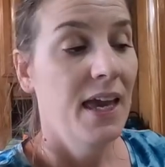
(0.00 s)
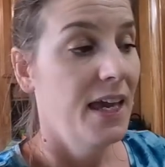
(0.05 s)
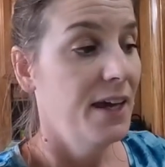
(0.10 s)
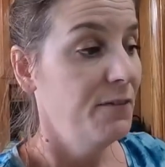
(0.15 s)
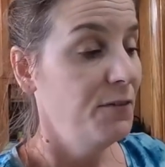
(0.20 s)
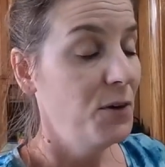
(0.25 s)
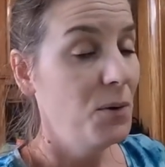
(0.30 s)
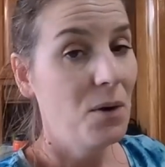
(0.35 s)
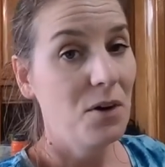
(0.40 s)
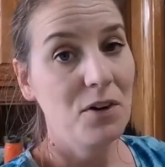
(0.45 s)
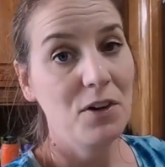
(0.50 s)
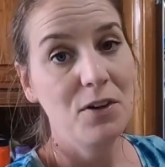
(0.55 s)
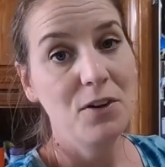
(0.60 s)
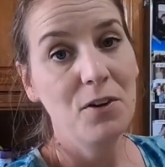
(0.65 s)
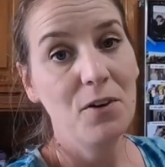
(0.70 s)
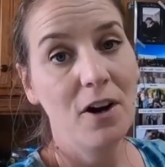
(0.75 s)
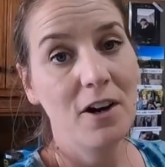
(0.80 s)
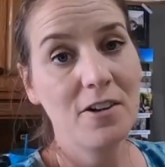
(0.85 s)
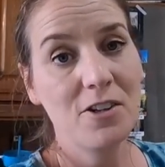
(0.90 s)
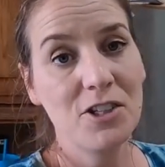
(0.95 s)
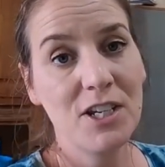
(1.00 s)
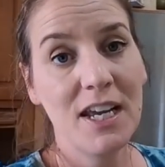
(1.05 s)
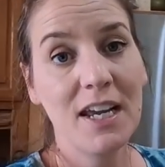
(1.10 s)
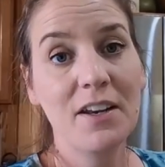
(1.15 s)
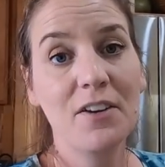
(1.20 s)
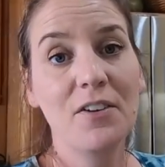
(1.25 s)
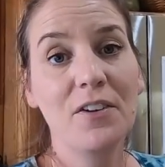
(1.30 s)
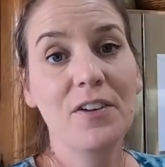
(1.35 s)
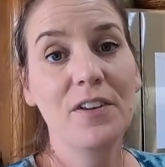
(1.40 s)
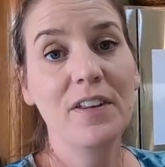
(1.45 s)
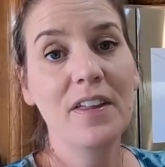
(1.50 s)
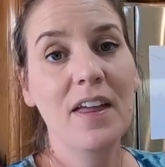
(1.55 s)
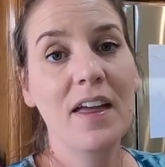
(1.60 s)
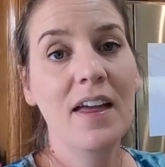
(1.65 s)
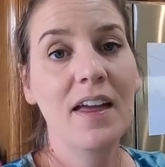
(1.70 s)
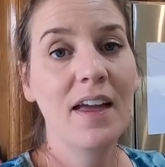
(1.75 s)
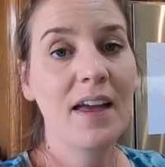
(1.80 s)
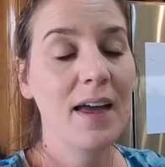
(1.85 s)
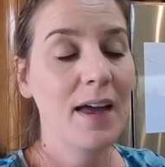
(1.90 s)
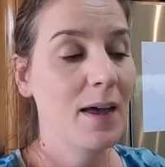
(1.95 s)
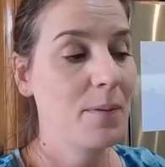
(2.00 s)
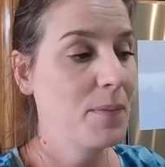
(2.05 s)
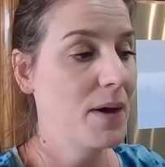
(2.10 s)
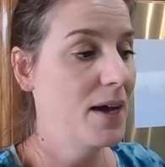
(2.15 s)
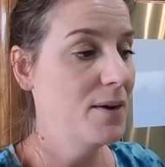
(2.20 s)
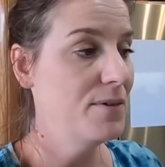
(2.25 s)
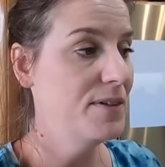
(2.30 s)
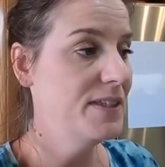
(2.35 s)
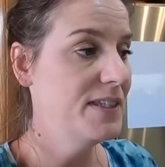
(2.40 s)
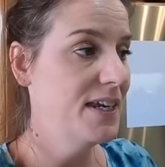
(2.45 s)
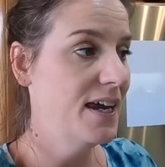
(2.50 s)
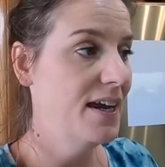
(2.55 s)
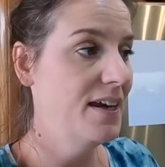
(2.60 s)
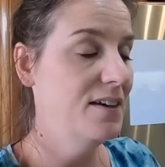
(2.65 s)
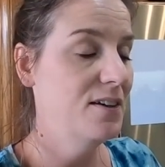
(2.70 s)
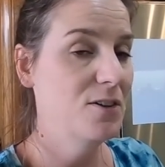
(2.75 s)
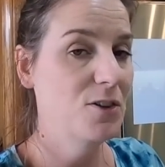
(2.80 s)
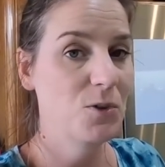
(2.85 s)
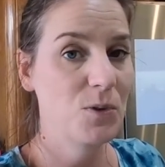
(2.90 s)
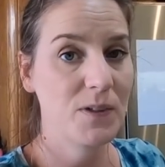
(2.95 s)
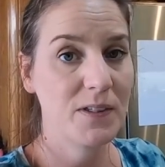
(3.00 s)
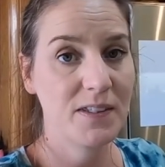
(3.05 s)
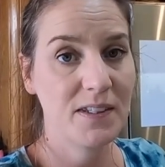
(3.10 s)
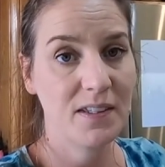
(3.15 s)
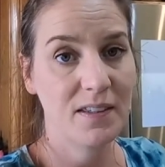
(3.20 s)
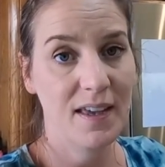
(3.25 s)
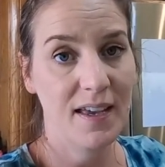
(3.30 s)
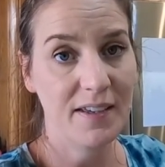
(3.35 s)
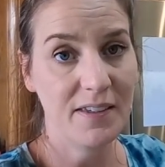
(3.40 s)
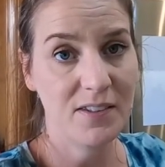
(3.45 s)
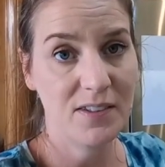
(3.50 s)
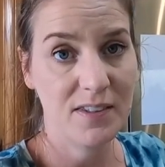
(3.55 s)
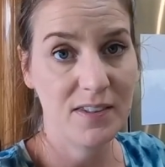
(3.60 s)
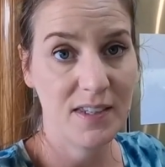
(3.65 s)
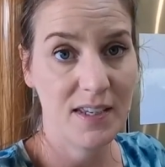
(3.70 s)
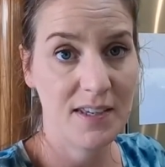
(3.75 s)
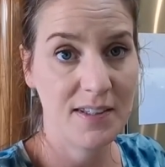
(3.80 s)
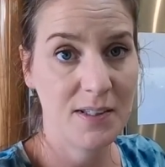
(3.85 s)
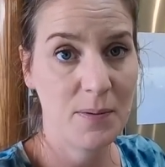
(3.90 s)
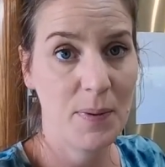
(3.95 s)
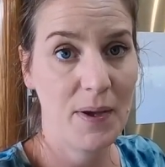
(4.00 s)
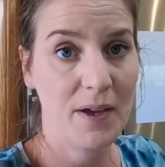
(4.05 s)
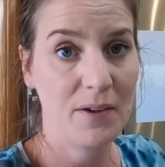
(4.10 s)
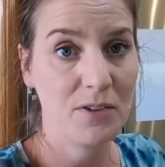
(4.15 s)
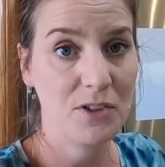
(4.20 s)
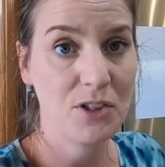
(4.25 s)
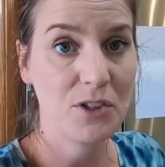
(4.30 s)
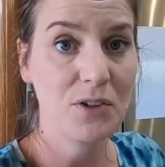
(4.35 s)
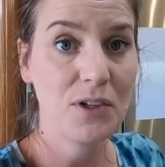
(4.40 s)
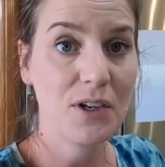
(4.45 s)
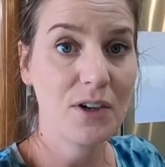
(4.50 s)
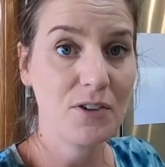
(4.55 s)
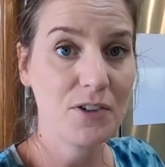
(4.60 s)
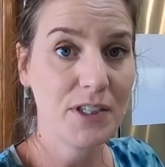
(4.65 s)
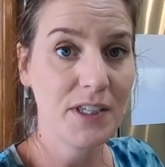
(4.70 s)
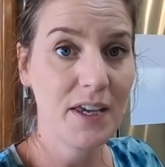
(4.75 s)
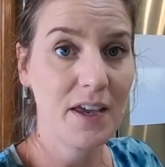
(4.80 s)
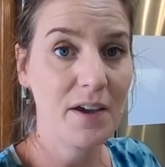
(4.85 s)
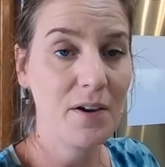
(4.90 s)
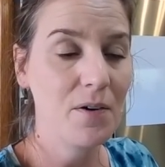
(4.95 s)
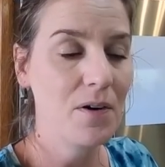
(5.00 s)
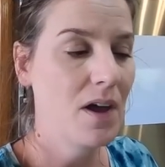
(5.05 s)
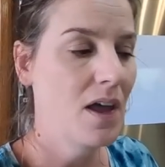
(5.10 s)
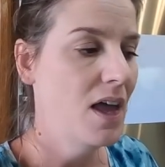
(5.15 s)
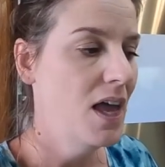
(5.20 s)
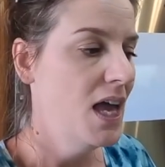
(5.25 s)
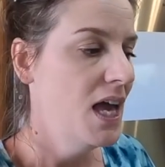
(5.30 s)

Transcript: If you are new to our channel, um, I was diagnosed with celiac disease about two years ago,